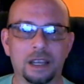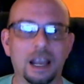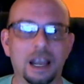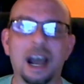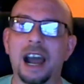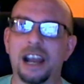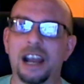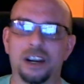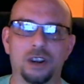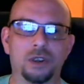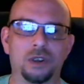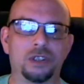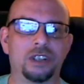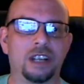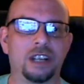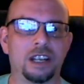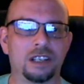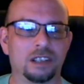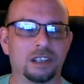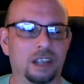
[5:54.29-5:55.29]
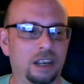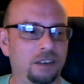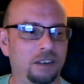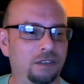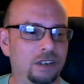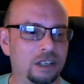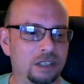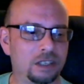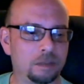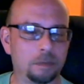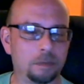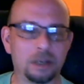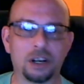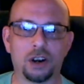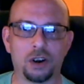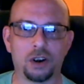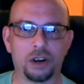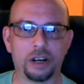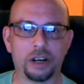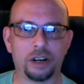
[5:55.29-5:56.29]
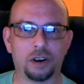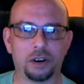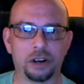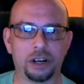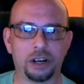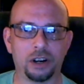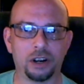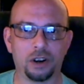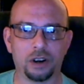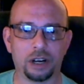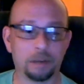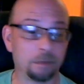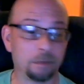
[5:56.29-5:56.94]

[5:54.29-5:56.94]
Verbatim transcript: I know today's life has been hurry, hurry, hurry.